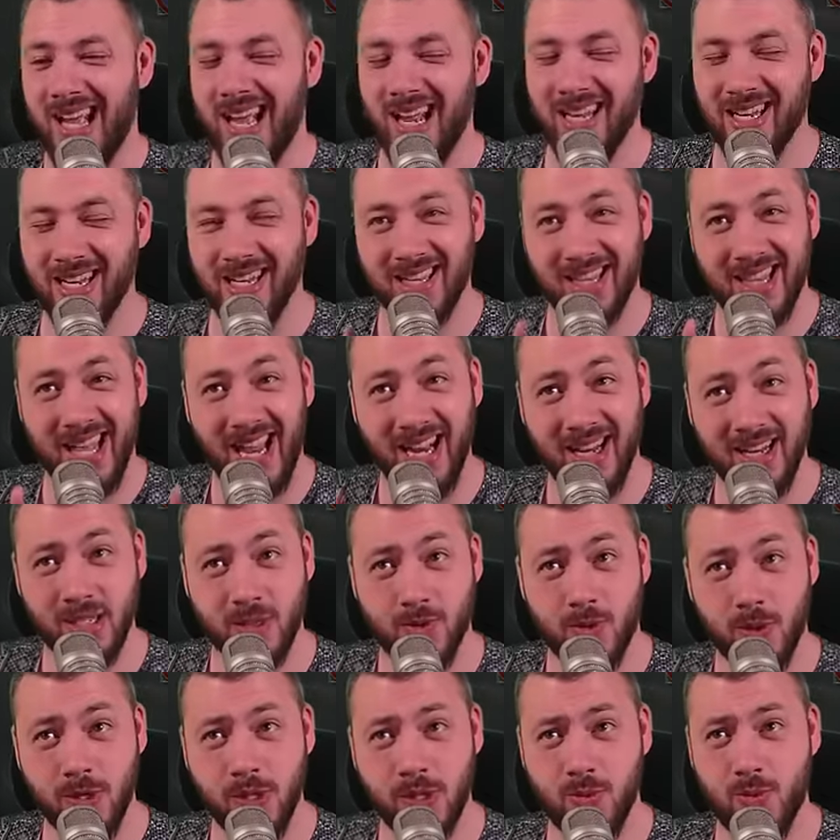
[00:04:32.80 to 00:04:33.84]
And that is
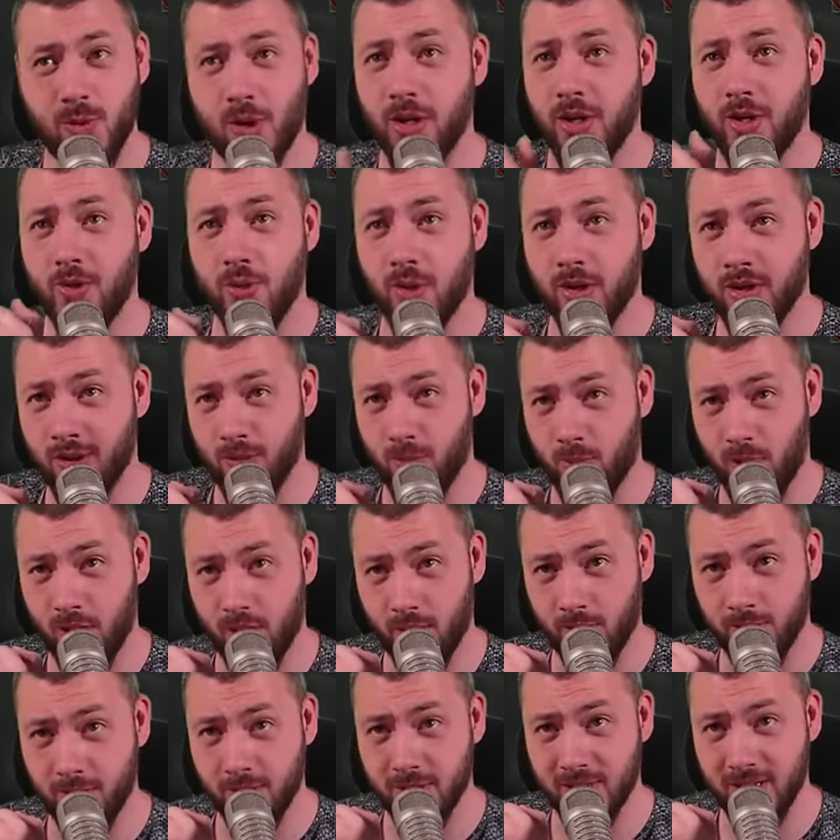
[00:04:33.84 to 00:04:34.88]
what you want. You want the
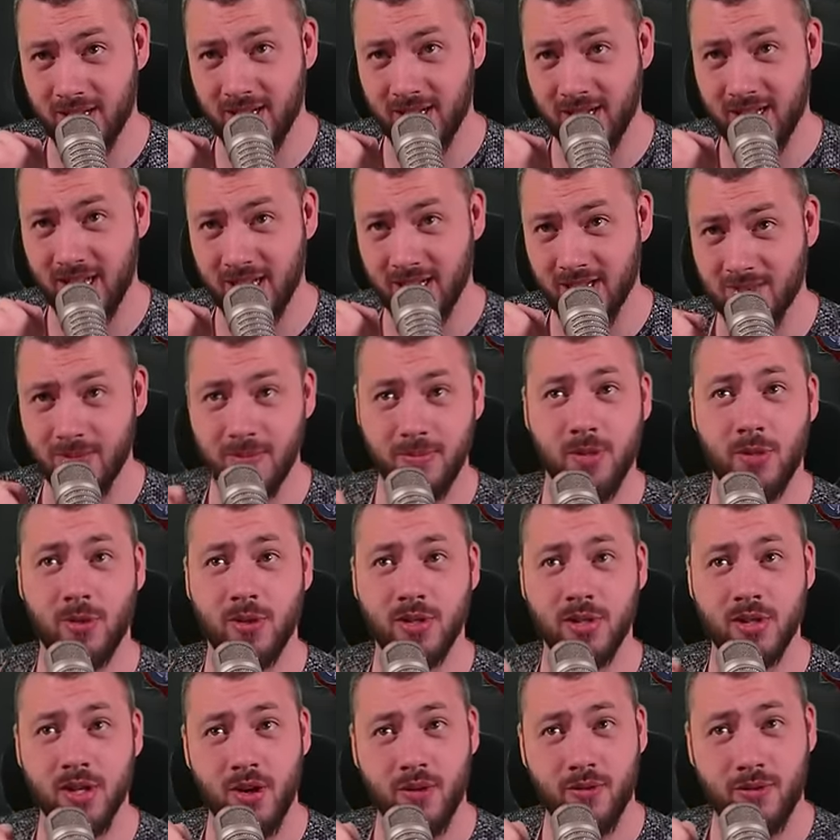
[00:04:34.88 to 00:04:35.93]
100% attack speed
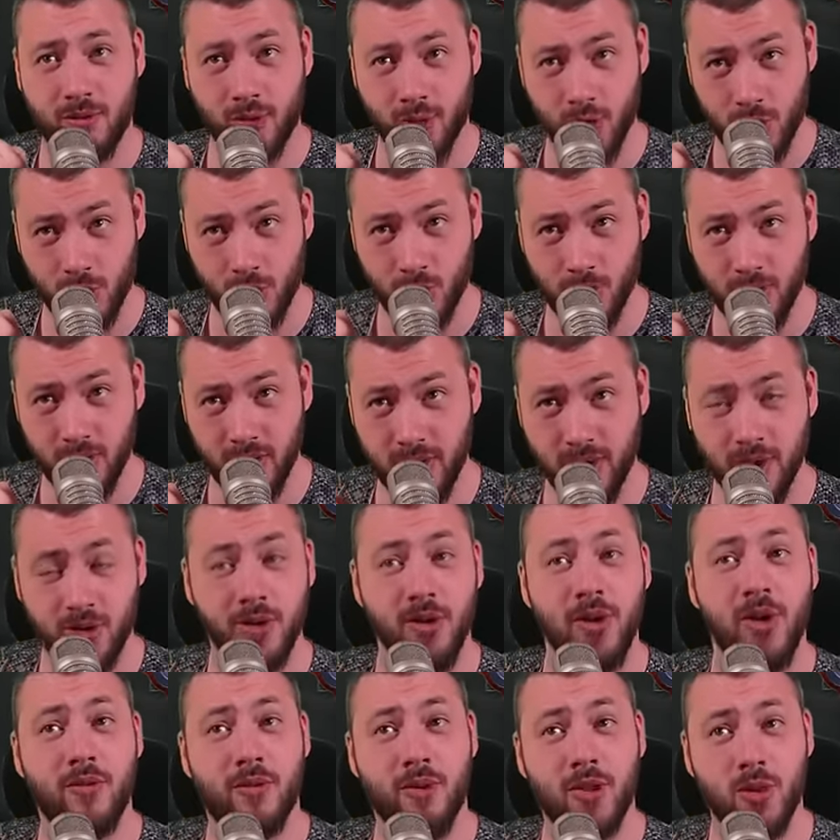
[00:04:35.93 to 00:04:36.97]
bonus for Cult Leader
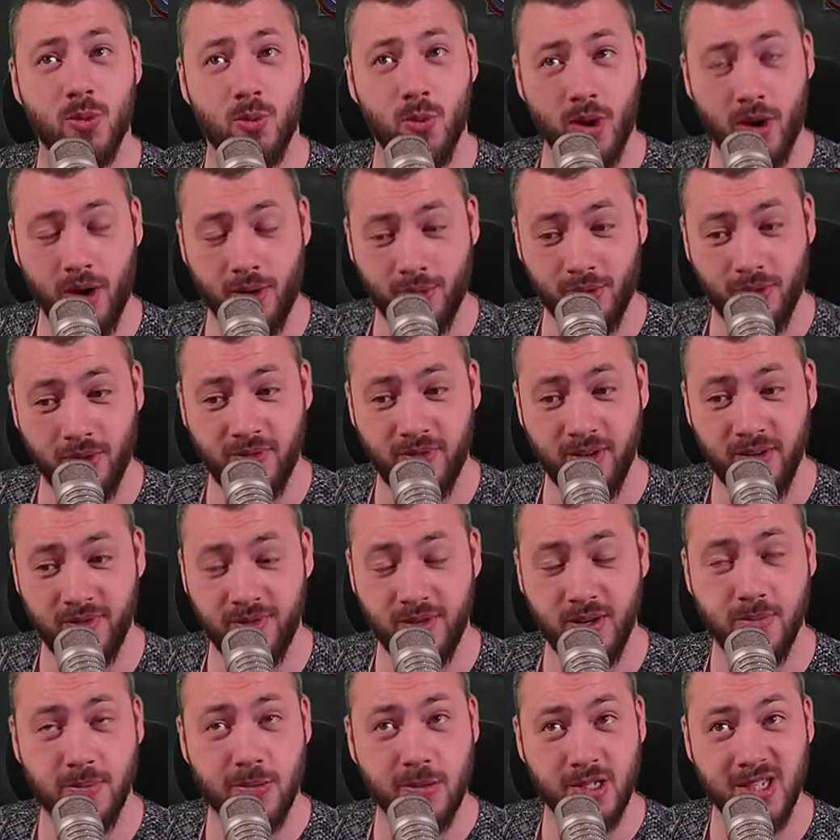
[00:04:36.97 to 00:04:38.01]
for the
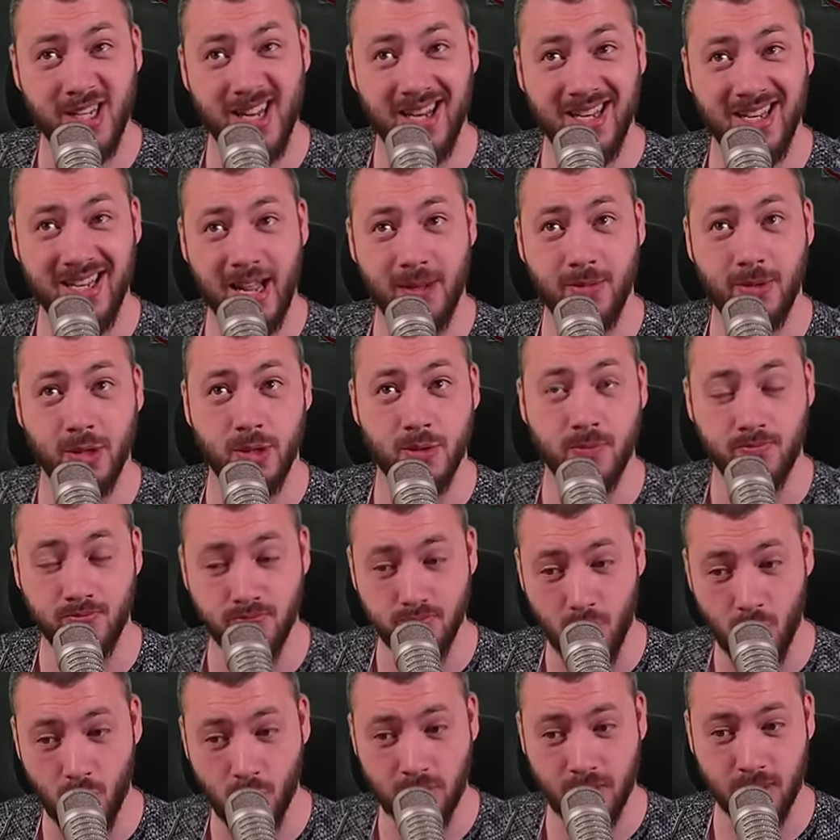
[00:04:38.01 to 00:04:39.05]
150% damage
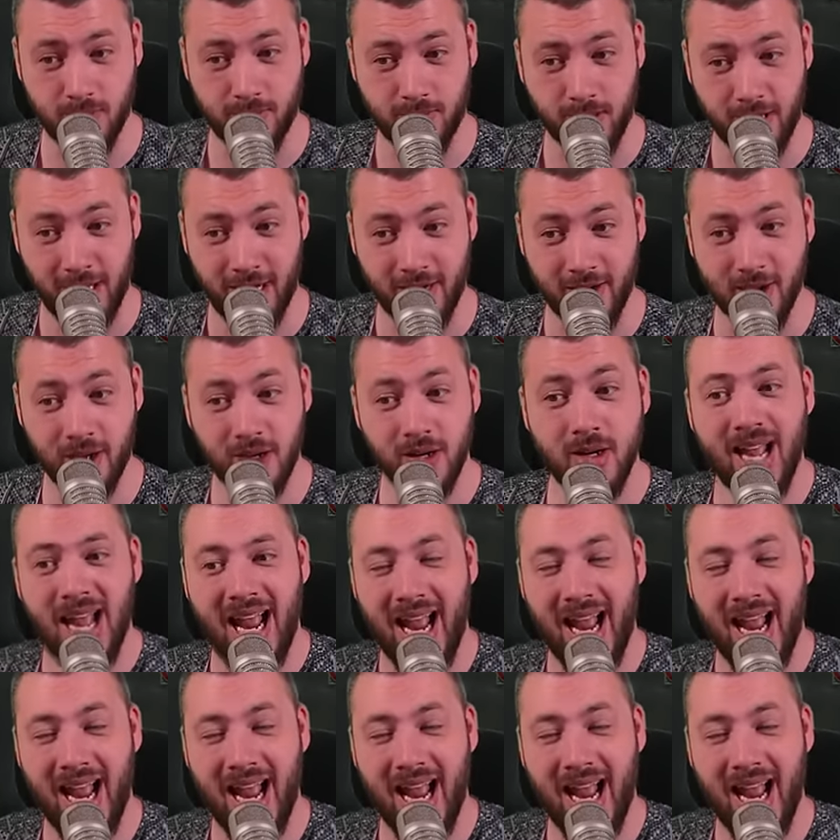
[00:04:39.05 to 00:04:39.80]
multiplier.